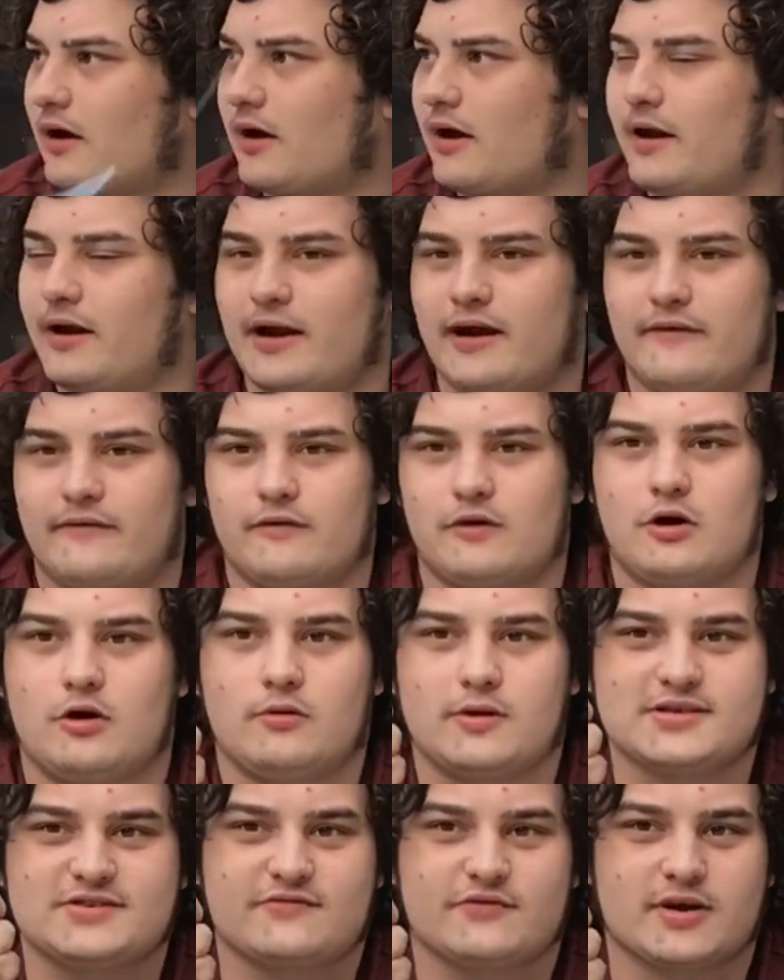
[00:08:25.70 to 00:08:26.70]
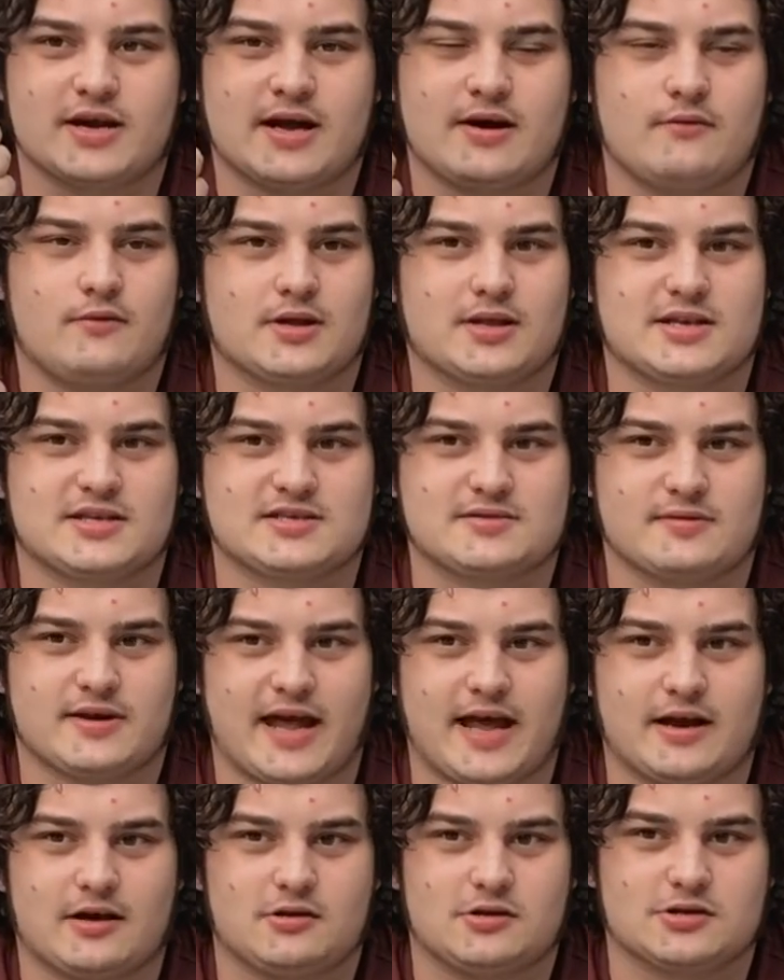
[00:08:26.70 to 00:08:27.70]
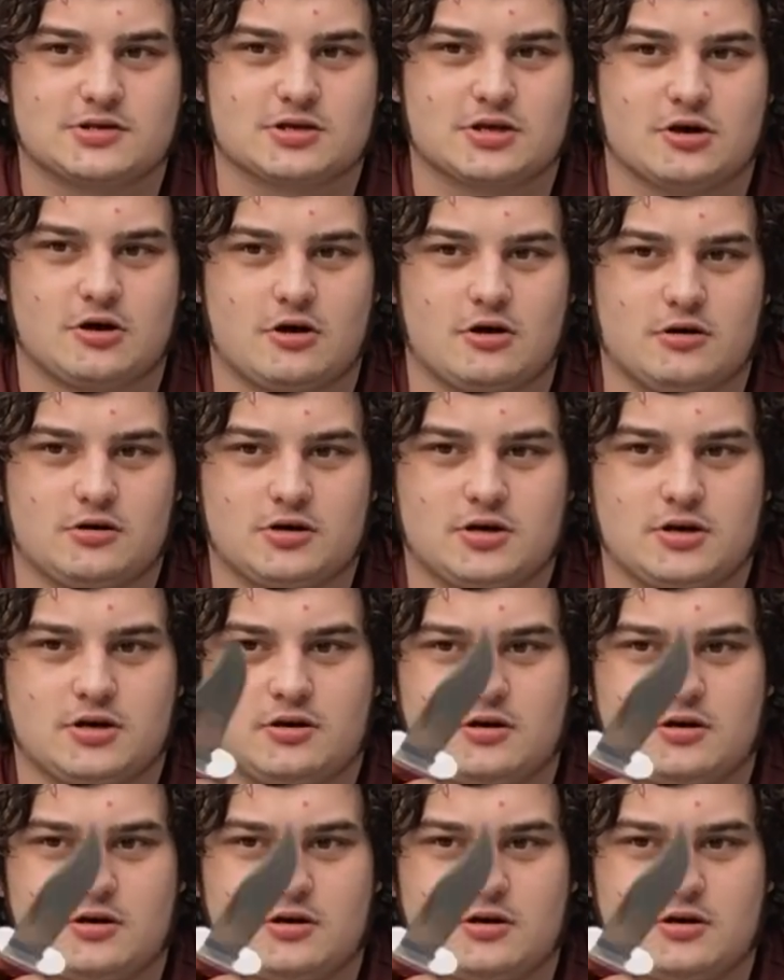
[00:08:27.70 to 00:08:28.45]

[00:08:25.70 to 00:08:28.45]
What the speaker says: and I always forget what this handle is called,